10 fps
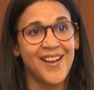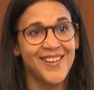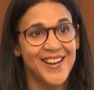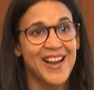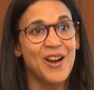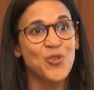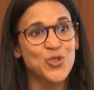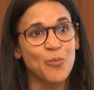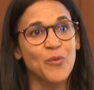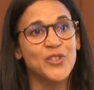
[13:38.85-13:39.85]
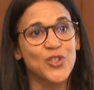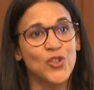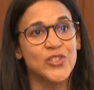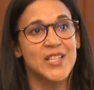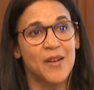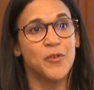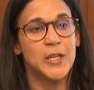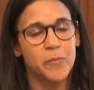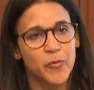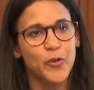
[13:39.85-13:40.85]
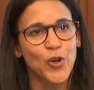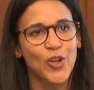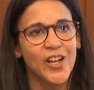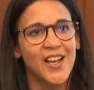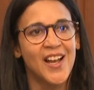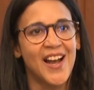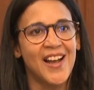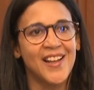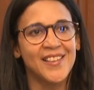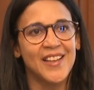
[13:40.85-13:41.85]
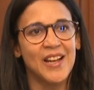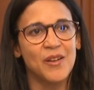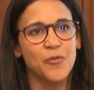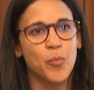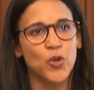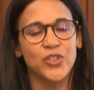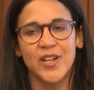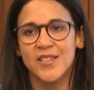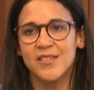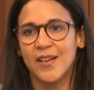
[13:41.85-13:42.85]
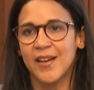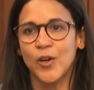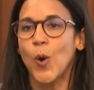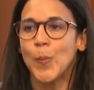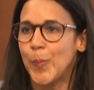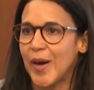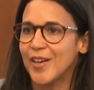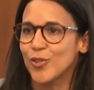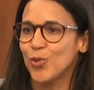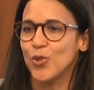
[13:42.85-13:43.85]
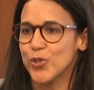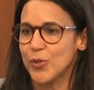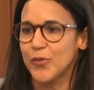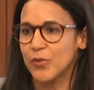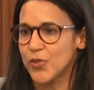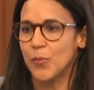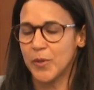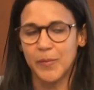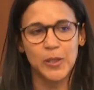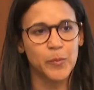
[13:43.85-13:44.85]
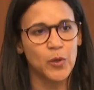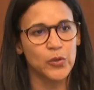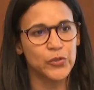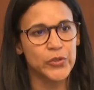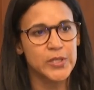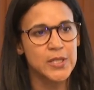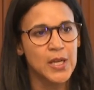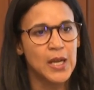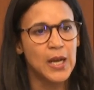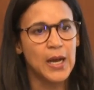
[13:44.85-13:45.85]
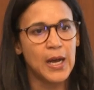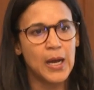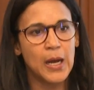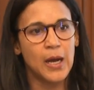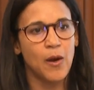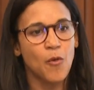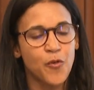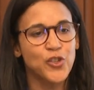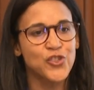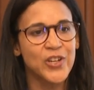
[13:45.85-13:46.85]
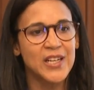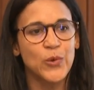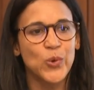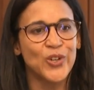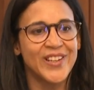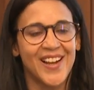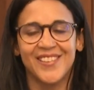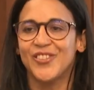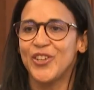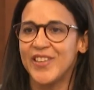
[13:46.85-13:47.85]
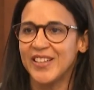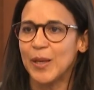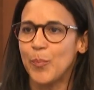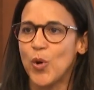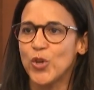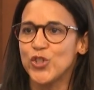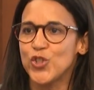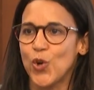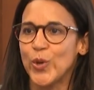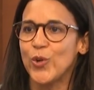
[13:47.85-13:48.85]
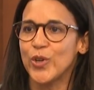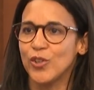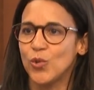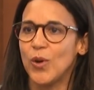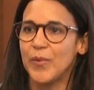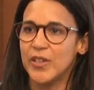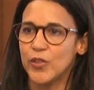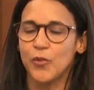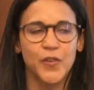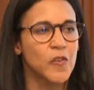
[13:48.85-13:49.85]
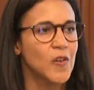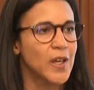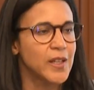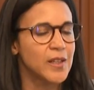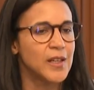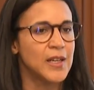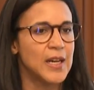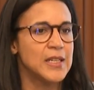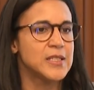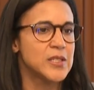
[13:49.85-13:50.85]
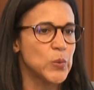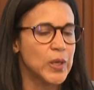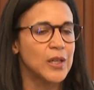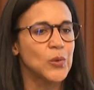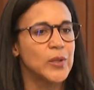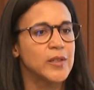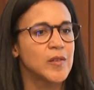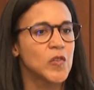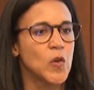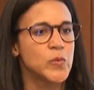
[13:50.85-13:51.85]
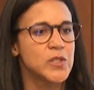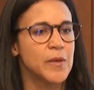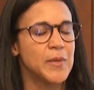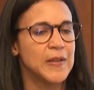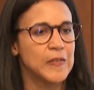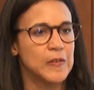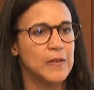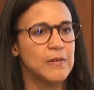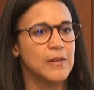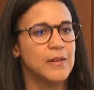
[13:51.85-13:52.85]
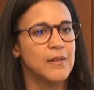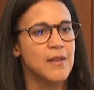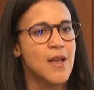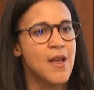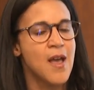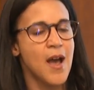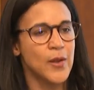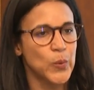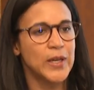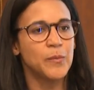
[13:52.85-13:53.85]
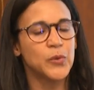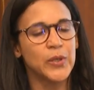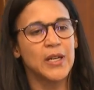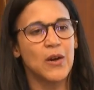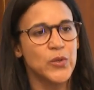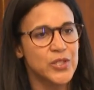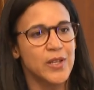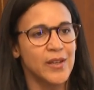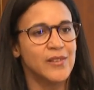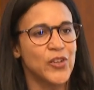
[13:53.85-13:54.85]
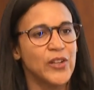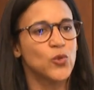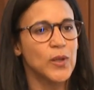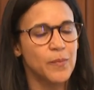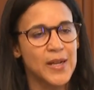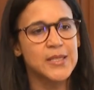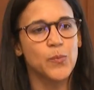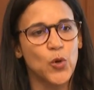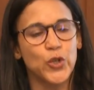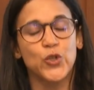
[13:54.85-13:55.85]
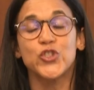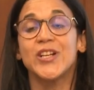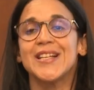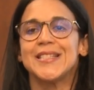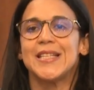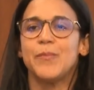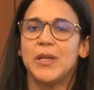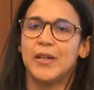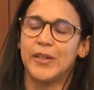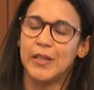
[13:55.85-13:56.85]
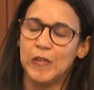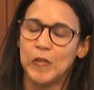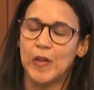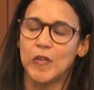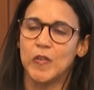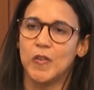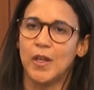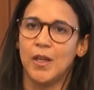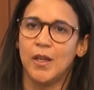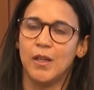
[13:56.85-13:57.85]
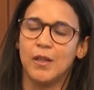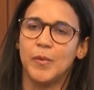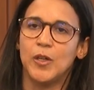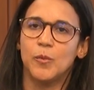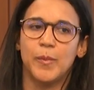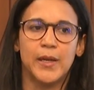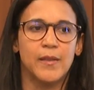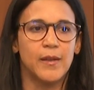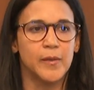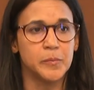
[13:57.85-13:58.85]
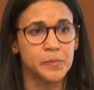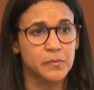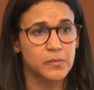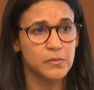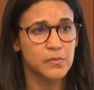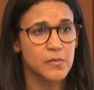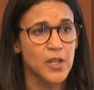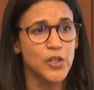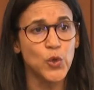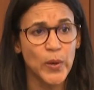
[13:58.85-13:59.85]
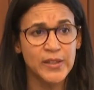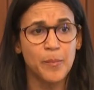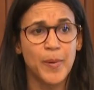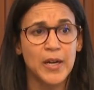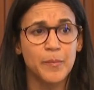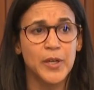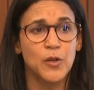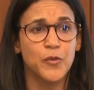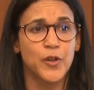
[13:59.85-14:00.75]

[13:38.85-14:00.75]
now some of these countries have leapfrog, and they have portals that are on par to those of some developed countries. Unfortunately, we only had 3 data points, so we couldn't do a very sophisticated analysis. We calculated some semi-elasticities, and what I'm doing now is trying to advance more using a similar index developed by the UN Department of